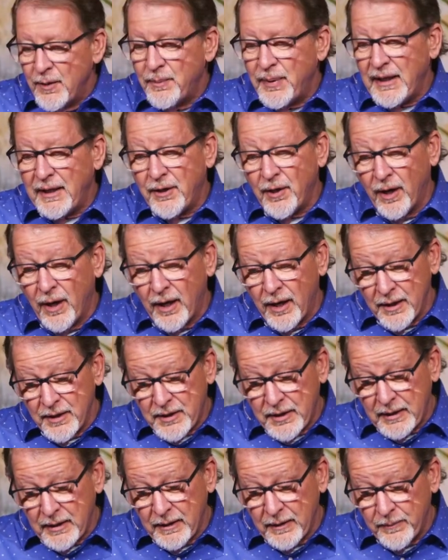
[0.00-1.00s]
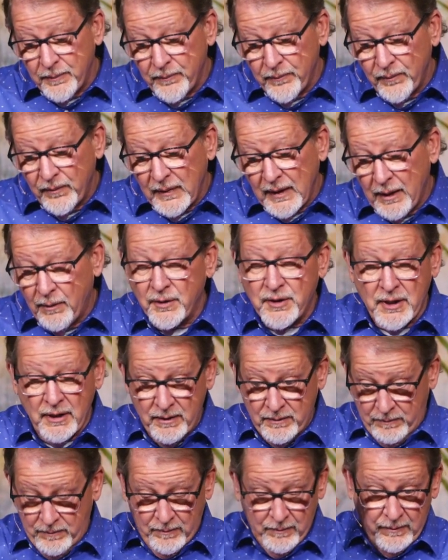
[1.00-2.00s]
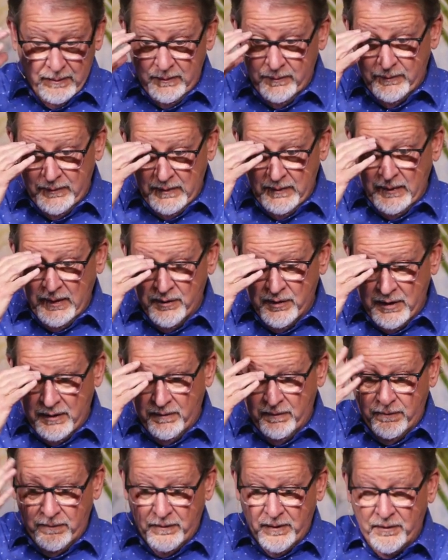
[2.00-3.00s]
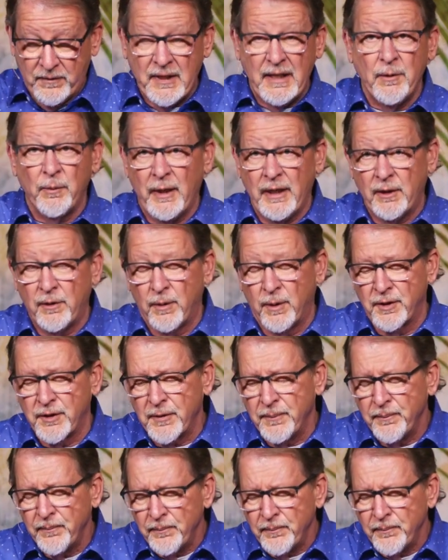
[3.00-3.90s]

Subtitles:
because it was a 15-week course.